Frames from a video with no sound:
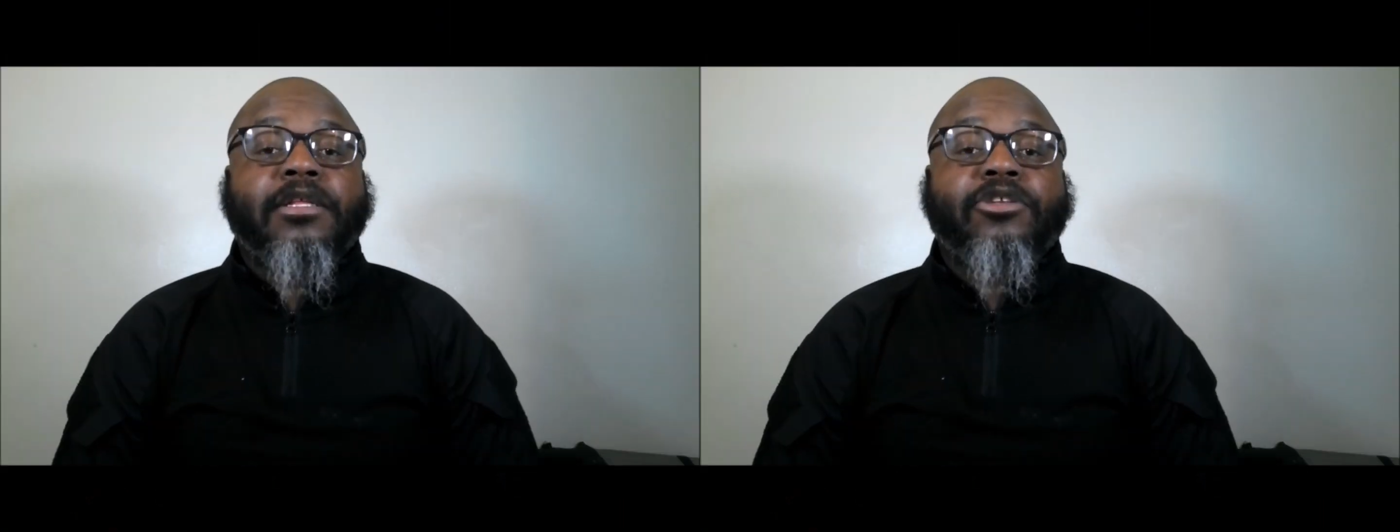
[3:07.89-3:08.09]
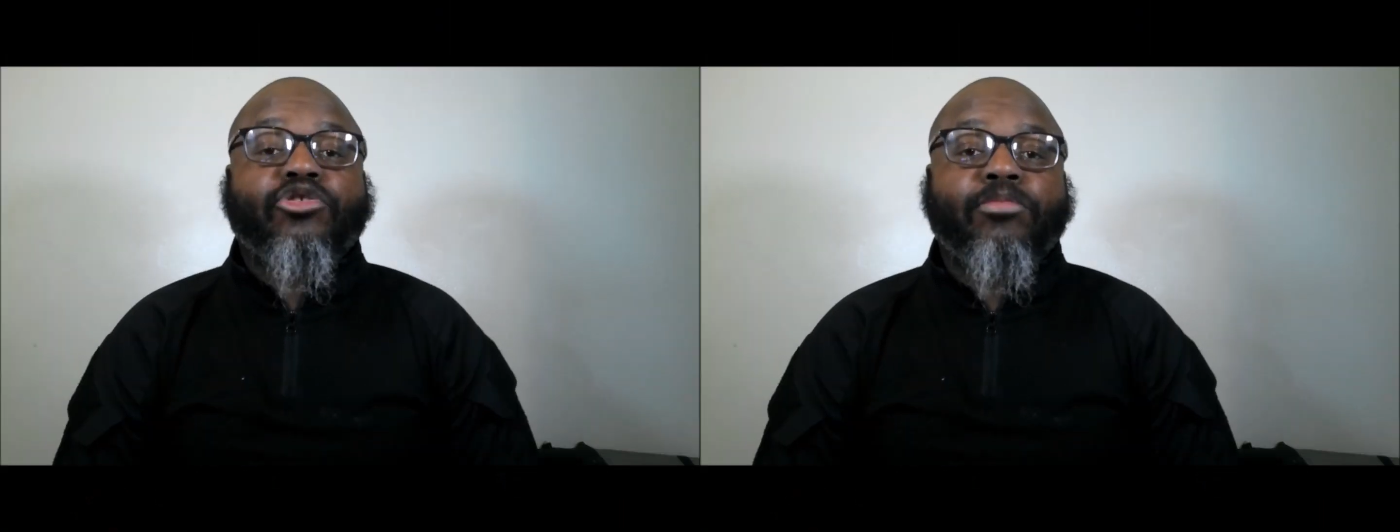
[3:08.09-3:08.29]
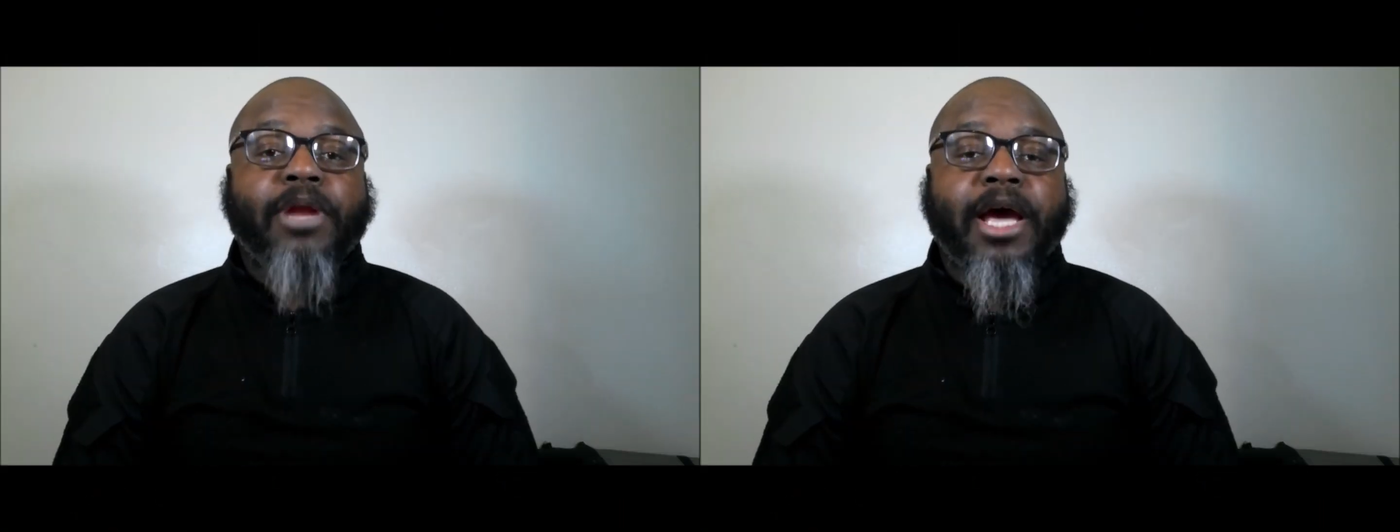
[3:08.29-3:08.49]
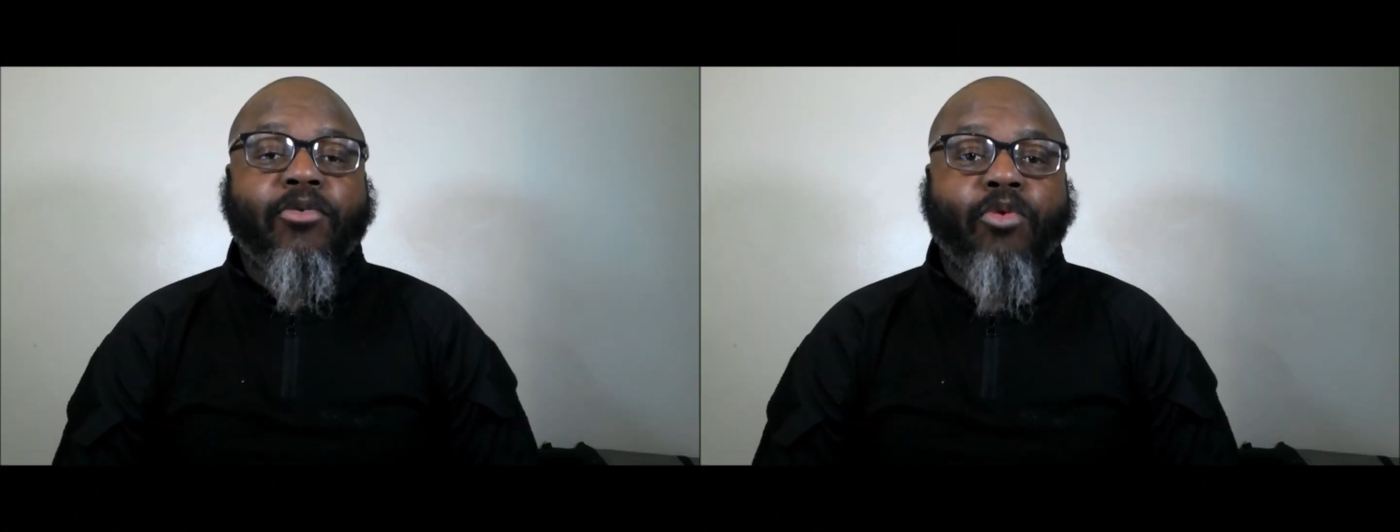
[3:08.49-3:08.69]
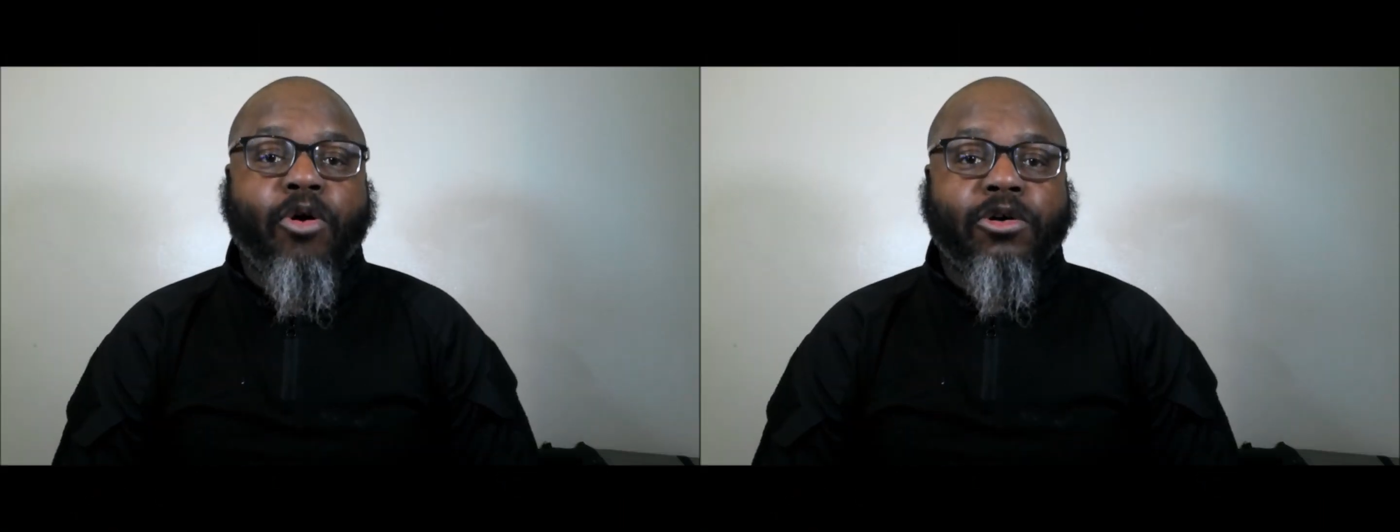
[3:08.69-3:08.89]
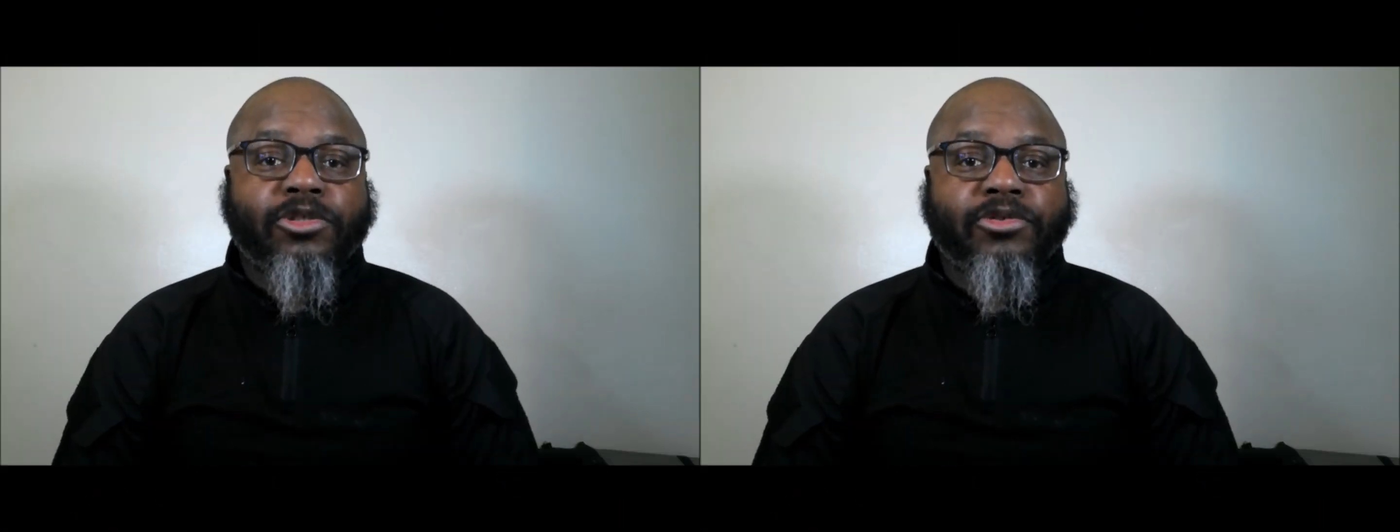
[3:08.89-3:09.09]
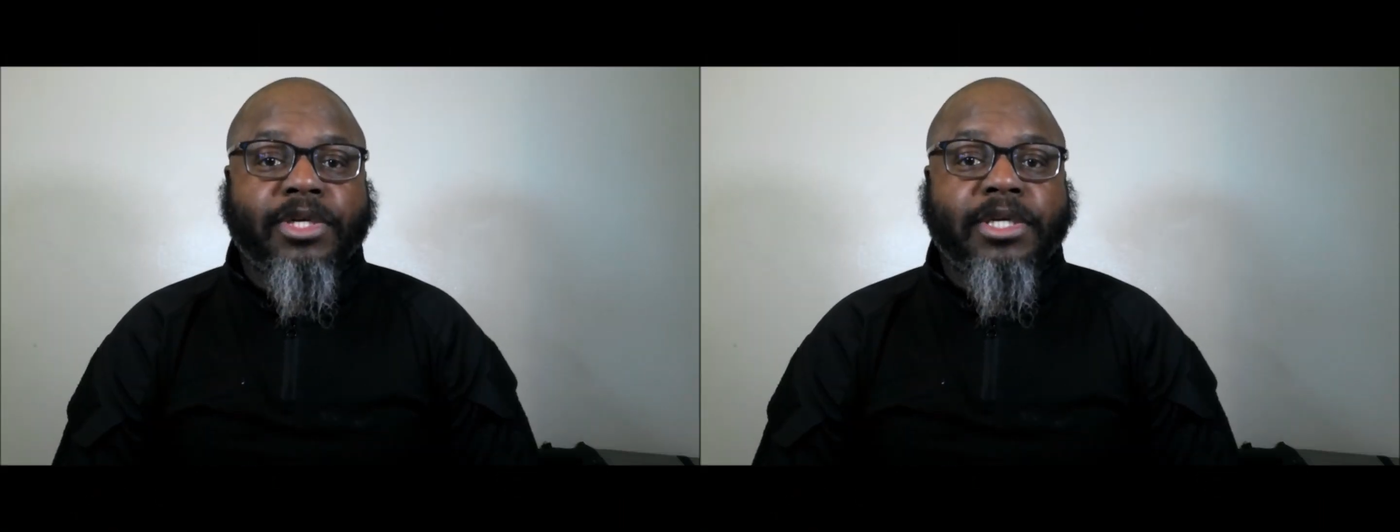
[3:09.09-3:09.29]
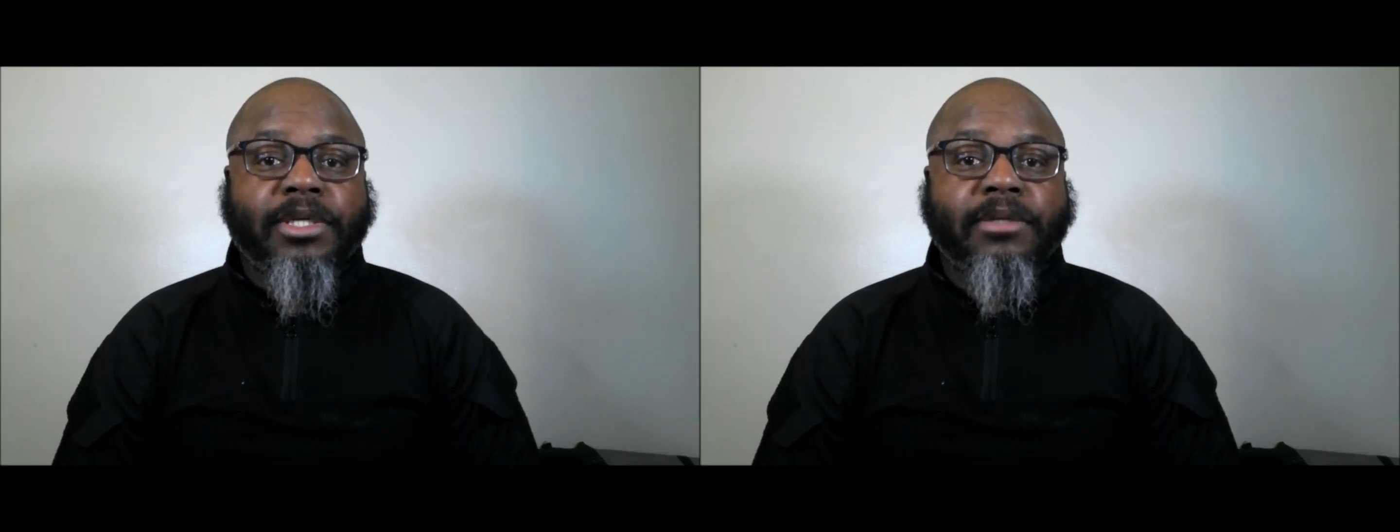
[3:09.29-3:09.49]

the new Black Wall Street